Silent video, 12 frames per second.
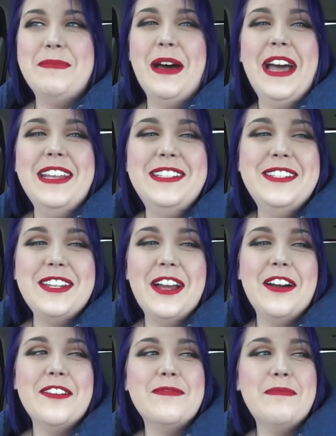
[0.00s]
bunch
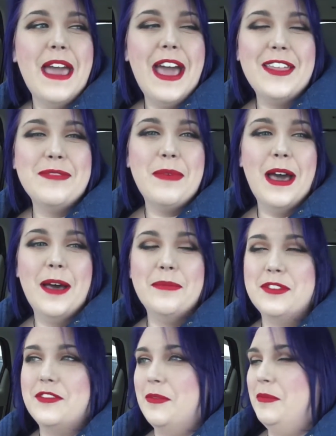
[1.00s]
of bath
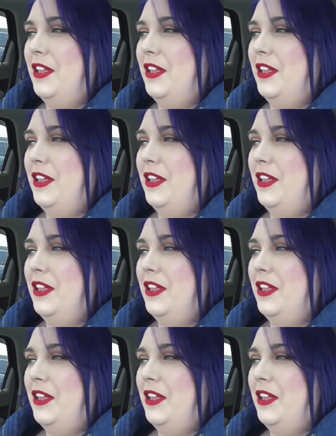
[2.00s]
bombs from